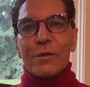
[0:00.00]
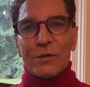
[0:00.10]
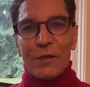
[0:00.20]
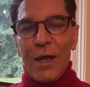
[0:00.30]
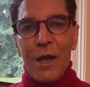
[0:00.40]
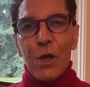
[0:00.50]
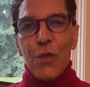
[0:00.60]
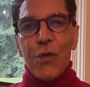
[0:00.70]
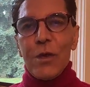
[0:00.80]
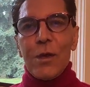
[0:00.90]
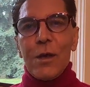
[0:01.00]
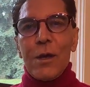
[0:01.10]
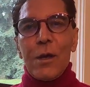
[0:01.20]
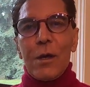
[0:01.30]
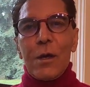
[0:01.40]
Stay healthy.
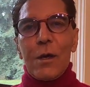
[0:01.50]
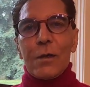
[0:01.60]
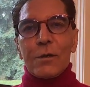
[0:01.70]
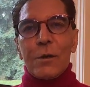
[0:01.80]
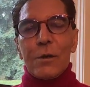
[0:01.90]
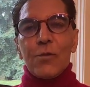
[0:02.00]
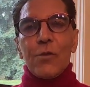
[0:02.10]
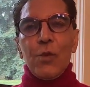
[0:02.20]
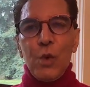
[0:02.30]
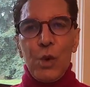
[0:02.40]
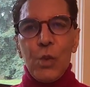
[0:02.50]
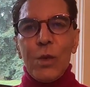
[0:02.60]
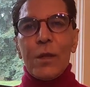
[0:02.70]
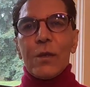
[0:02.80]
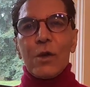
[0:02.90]
We
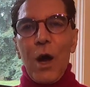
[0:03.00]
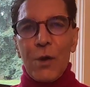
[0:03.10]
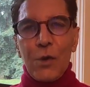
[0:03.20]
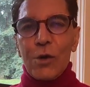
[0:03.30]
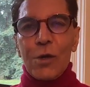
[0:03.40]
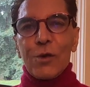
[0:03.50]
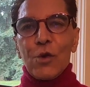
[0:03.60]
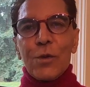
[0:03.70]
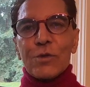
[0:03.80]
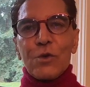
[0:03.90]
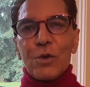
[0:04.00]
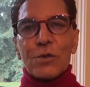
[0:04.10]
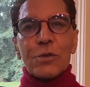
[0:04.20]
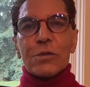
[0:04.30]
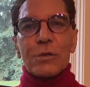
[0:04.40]
will conquer
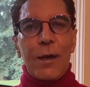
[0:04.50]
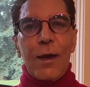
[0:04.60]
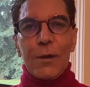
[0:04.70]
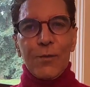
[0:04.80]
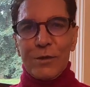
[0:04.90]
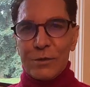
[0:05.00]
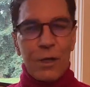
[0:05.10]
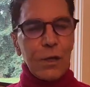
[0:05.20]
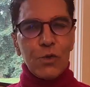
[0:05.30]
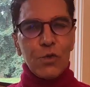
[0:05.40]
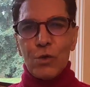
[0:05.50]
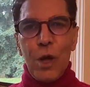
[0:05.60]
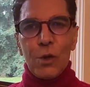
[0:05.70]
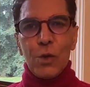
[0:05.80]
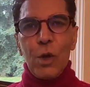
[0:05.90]
endometriosis. Help is there. Do
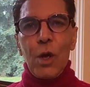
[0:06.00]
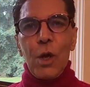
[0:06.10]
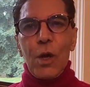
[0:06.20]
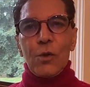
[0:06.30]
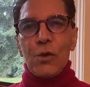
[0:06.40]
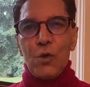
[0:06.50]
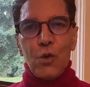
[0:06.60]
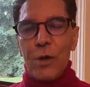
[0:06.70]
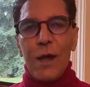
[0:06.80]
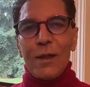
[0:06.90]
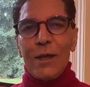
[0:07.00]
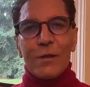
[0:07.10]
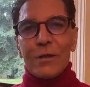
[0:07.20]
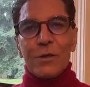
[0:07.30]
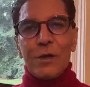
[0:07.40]
not
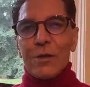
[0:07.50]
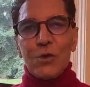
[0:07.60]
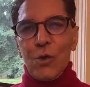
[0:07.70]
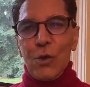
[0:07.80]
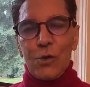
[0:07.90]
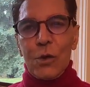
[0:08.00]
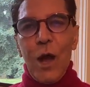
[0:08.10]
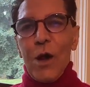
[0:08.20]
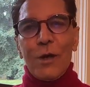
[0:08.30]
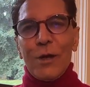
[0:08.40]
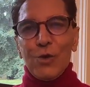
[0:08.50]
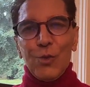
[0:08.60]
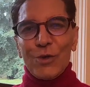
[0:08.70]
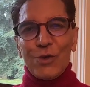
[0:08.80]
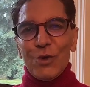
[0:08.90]
let it get you down,
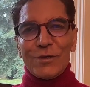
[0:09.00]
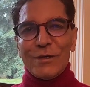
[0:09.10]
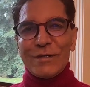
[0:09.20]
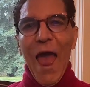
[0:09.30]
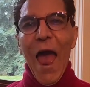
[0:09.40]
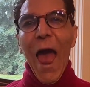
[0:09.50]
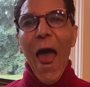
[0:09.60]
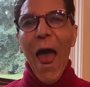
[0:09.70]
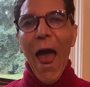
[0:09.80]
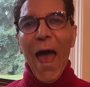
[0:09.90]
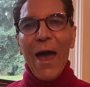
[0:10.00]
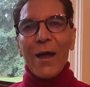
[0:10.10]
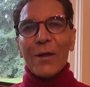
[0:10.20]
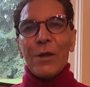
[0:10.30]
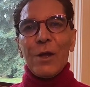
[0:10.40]
endometriosis.
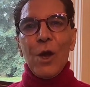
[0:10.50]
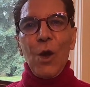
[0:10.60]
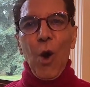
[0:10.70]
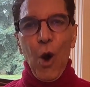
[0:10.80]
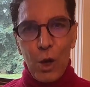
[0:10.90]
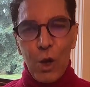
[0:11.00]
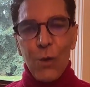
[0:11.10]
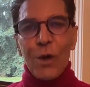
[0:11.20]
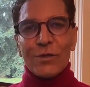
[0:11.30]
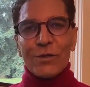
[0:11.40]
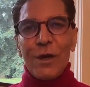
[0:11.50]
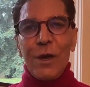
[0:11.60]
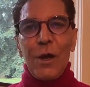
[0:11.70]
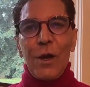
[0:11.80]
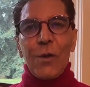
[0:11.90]
And all of us,
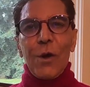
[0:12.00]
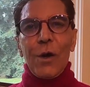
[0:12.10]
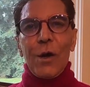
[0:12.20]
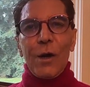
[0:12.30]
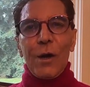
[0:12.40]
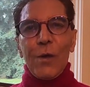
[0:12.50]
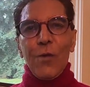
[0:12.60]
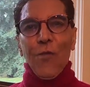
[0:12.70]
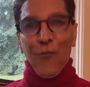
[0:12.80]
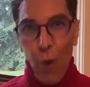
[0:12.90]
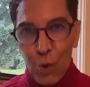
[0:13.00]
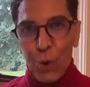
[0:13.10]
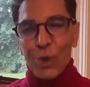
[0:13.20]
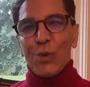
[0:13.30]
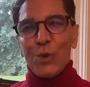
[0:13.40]

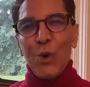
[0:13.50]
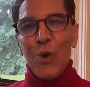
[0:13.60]
forward we